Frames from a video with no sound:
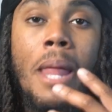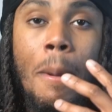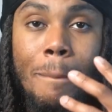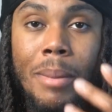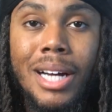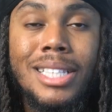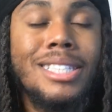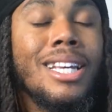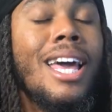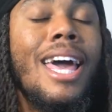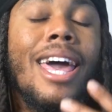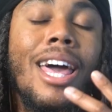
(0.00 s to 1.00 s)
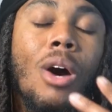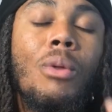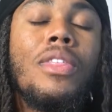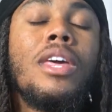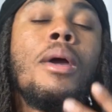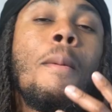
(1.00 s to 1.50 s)
much
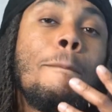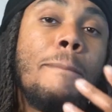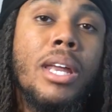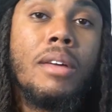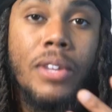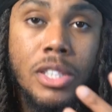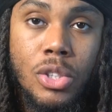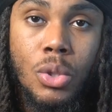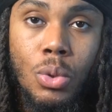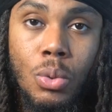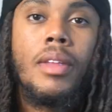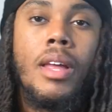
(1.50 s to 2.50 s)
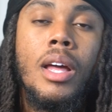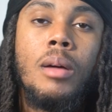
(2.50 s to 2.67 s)
healthy benefits to you.